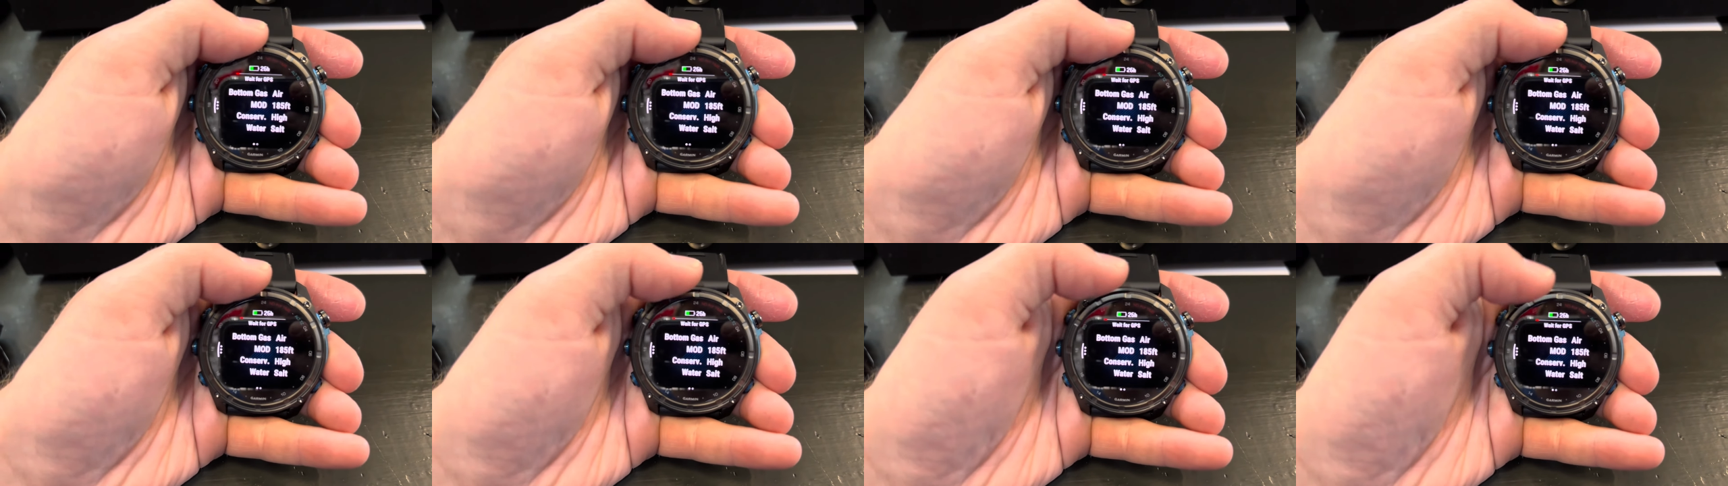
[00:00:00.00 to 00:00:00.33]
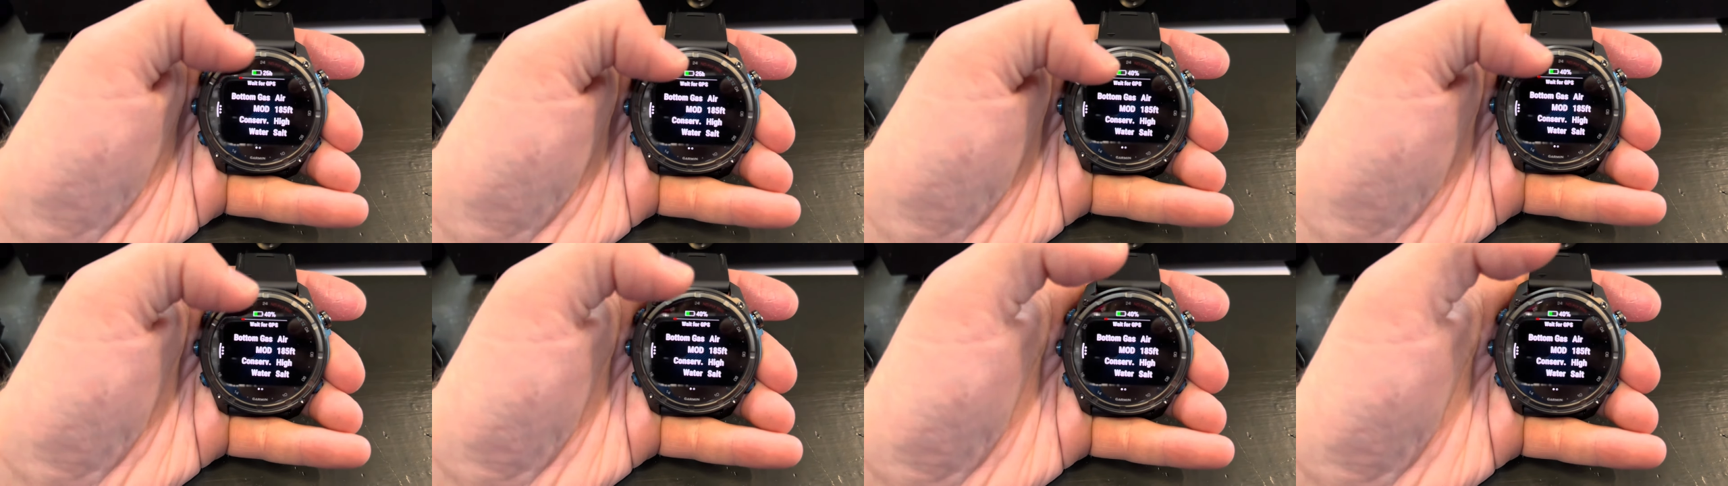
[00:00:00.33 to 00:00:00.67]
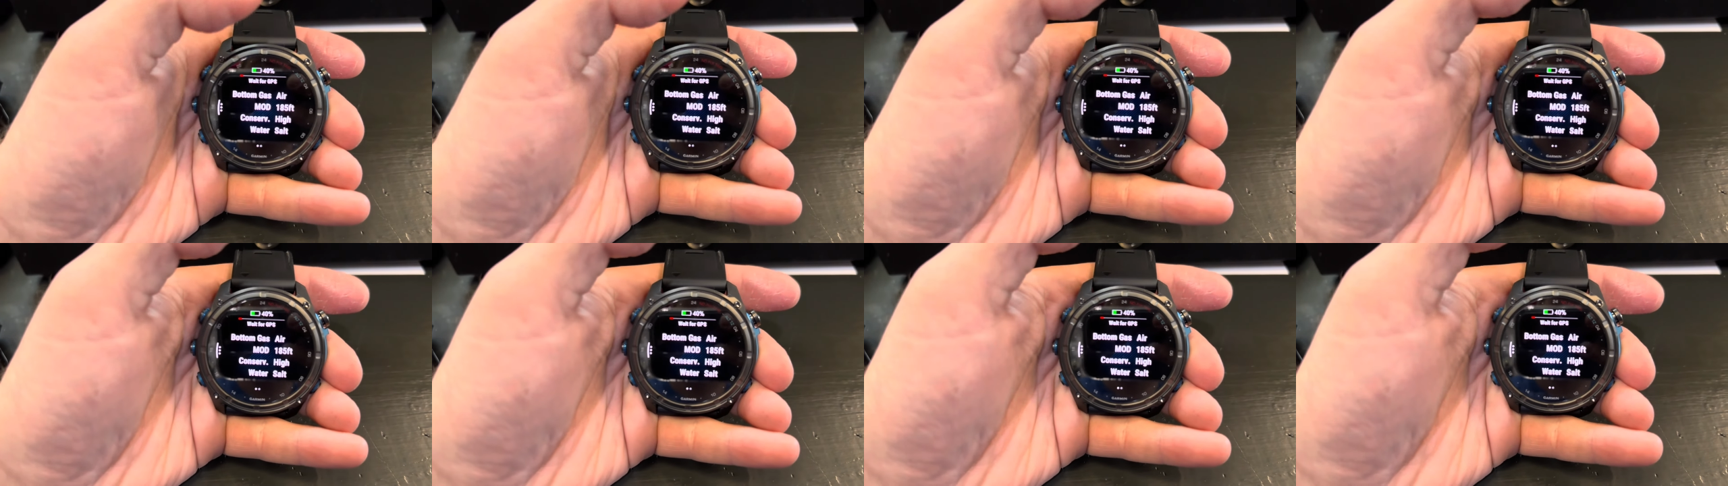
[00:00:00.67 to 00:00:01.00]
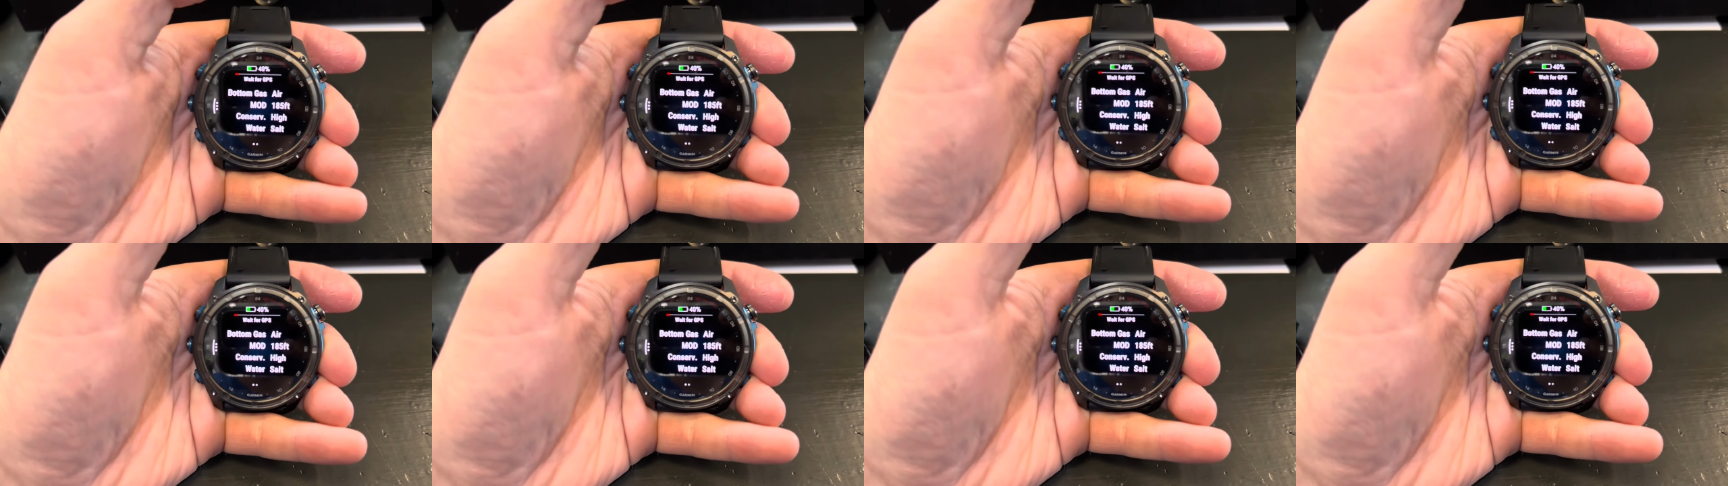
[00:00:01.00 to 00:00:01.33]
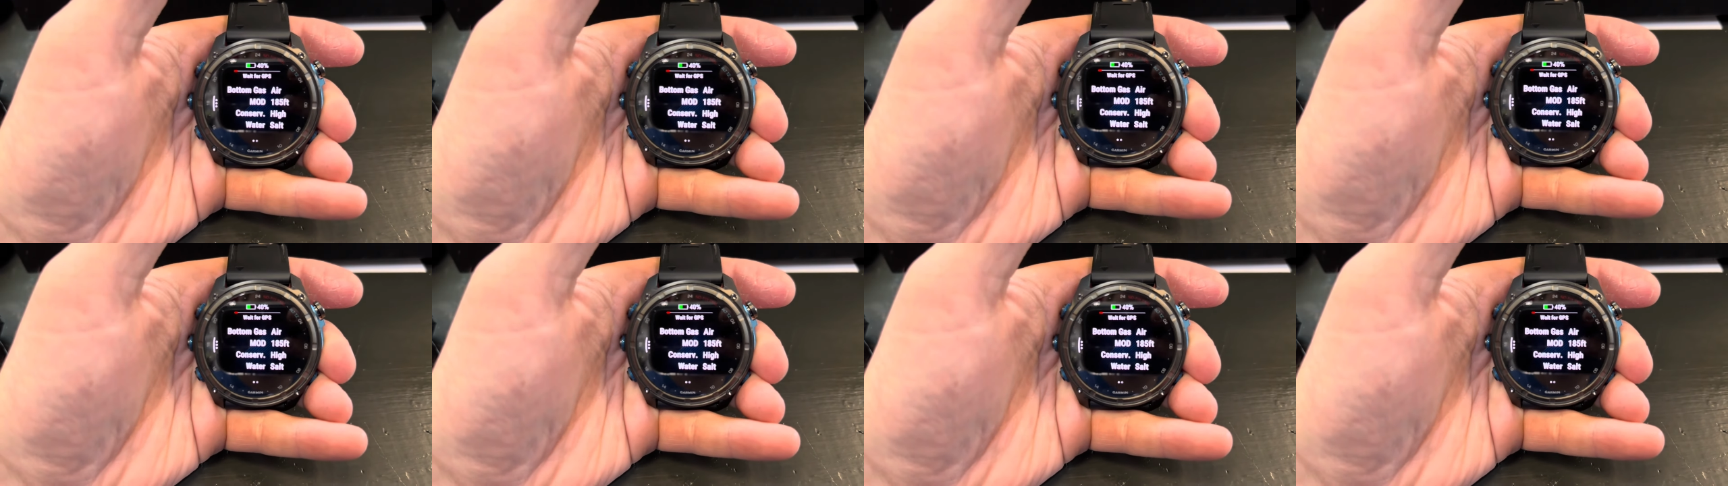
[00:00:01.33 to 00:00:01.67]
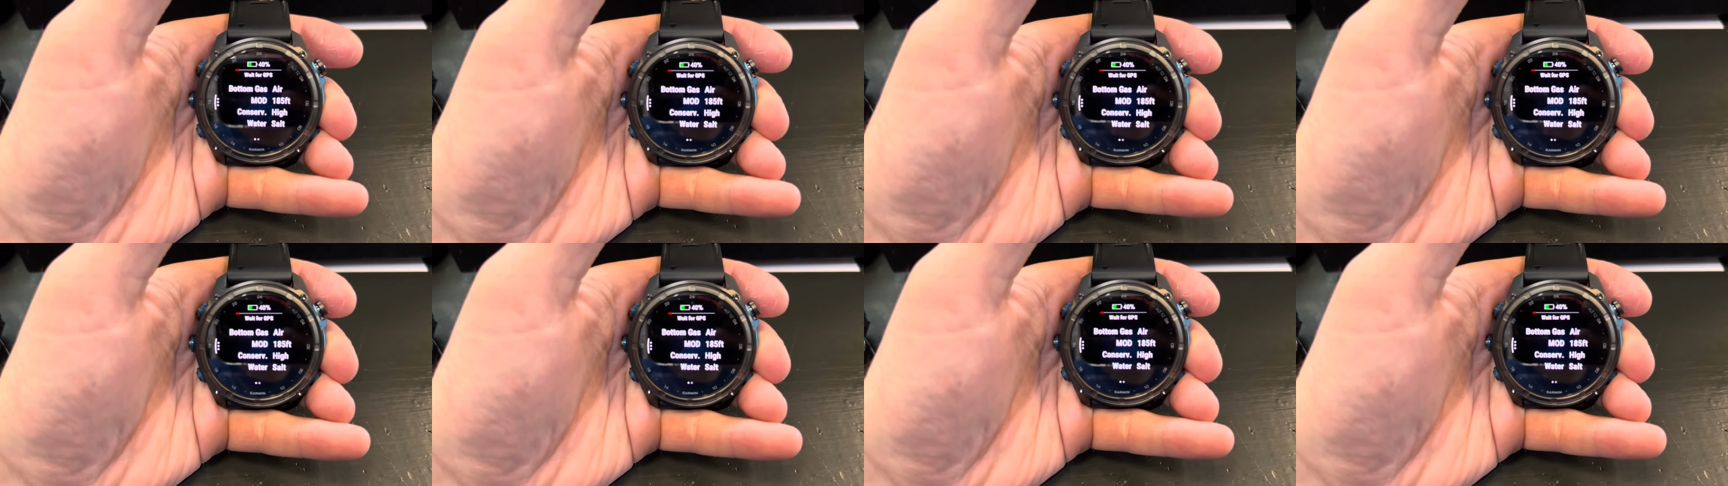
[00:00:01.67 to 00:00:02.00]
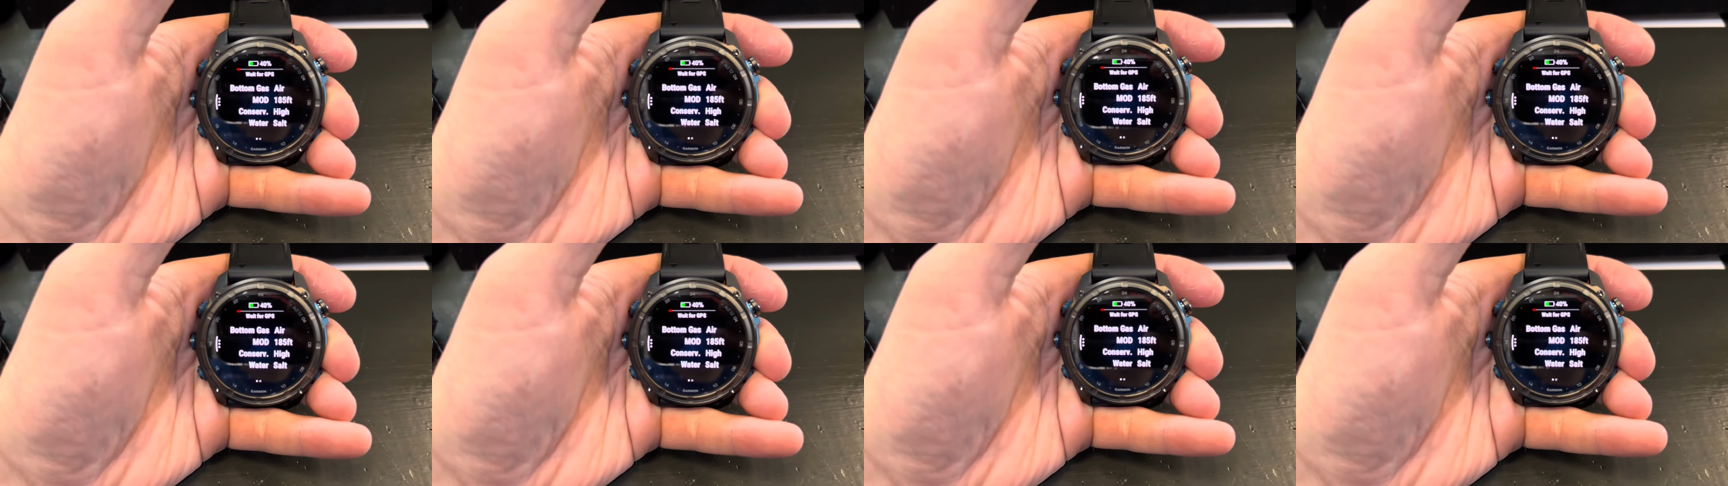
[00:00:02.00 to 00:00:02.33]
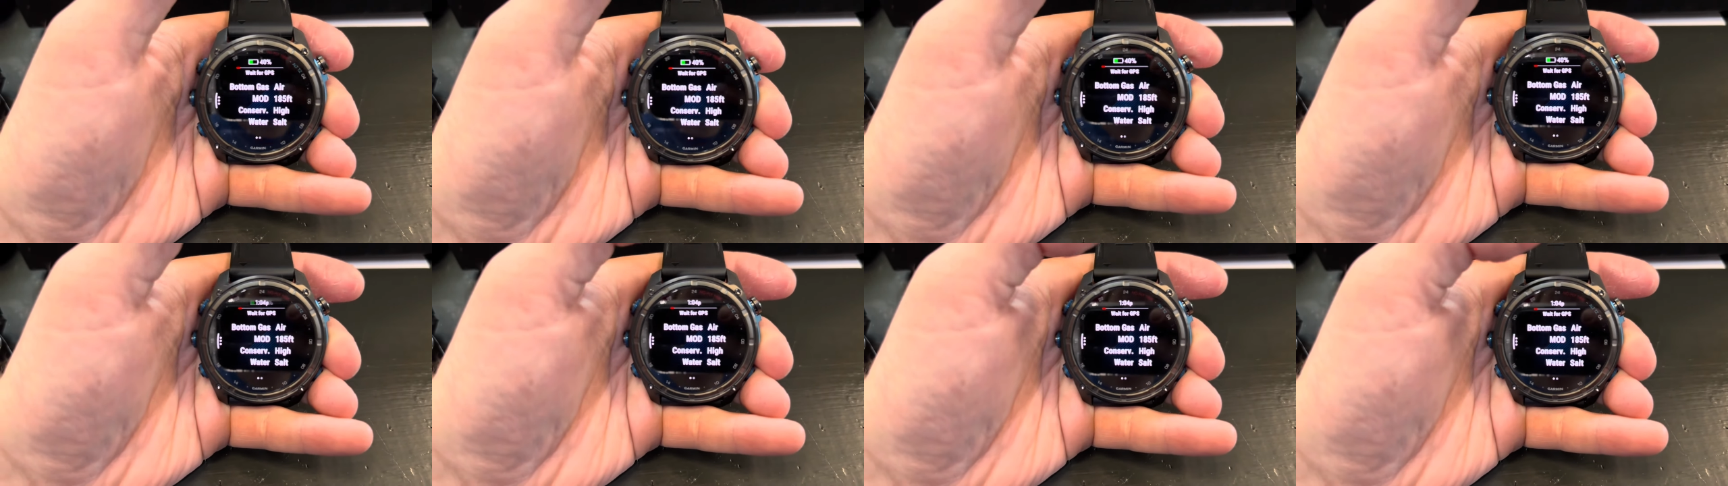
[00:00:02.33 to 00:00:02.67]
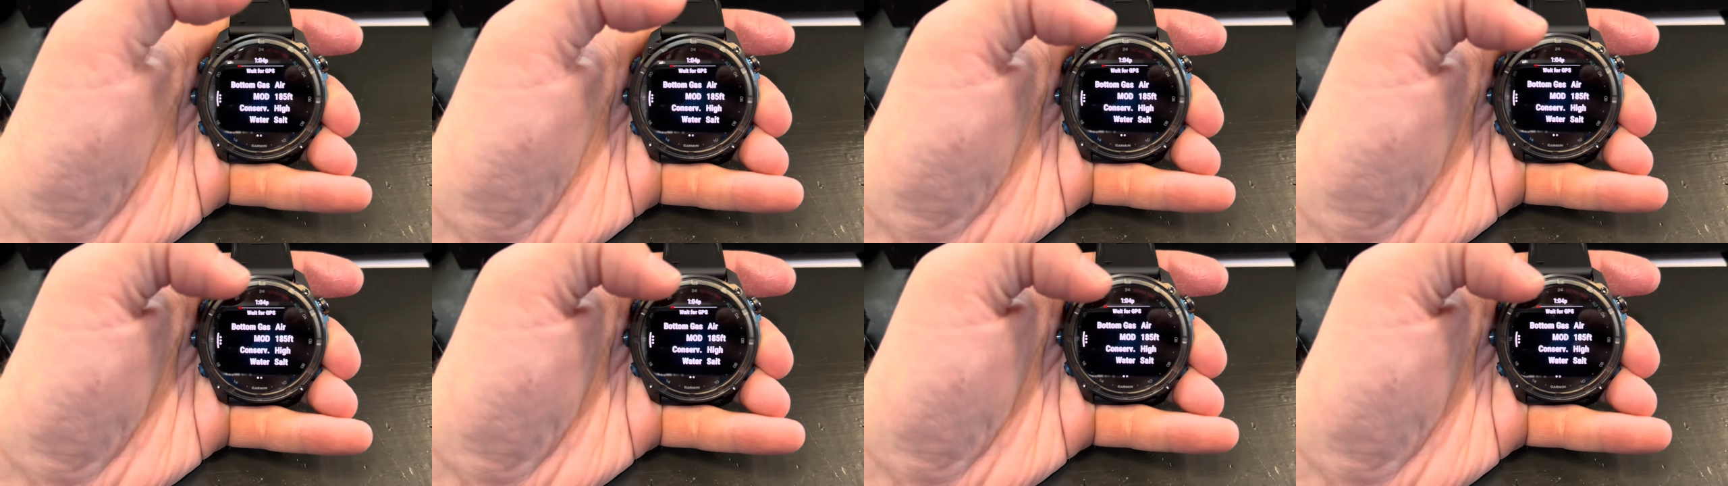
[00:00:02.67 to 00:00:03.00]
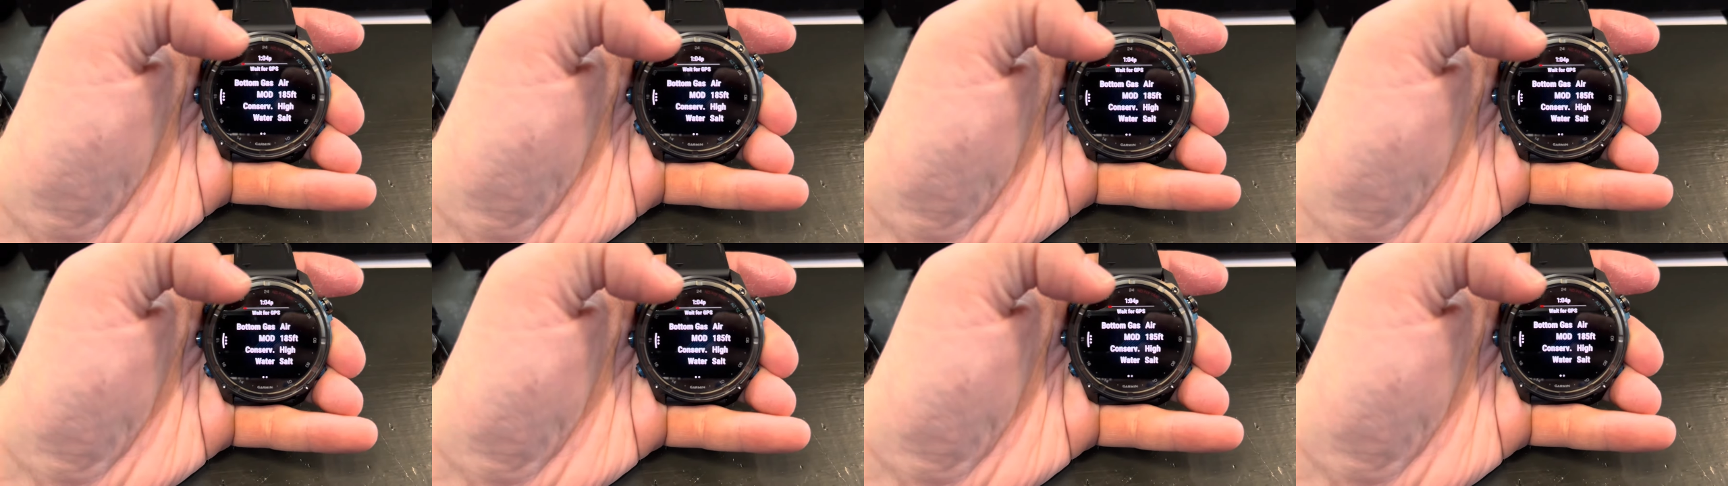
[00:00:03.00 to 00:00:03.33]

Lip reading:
[unreadable: no face in view]